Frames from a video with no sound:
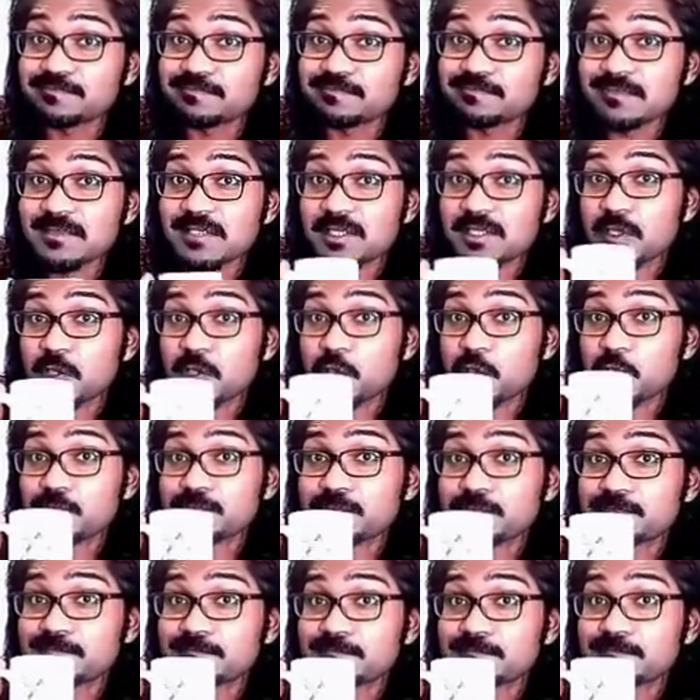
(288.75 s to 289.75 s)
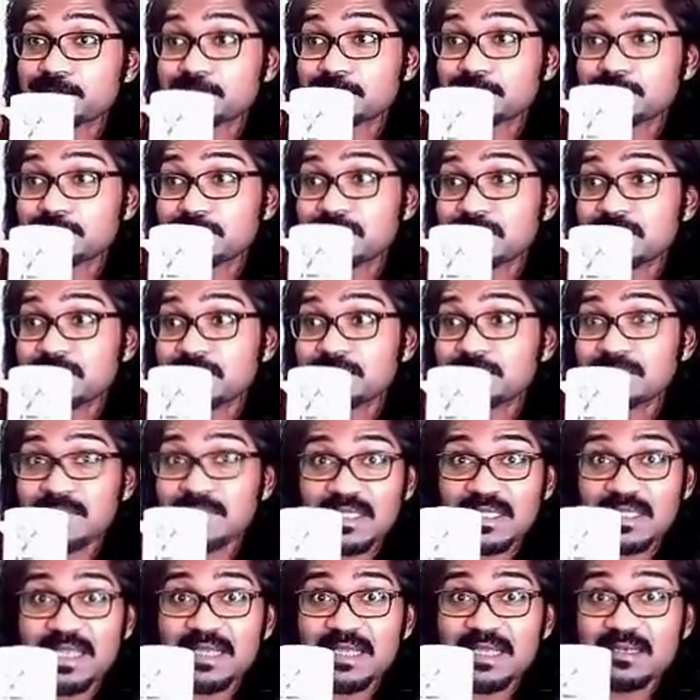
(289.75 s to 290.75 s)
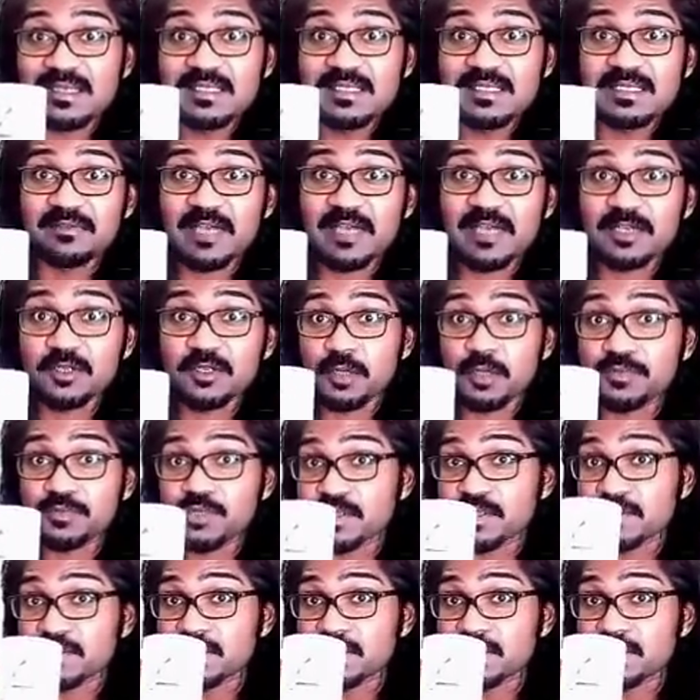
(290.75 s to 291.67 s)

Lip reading: So that is a valid option.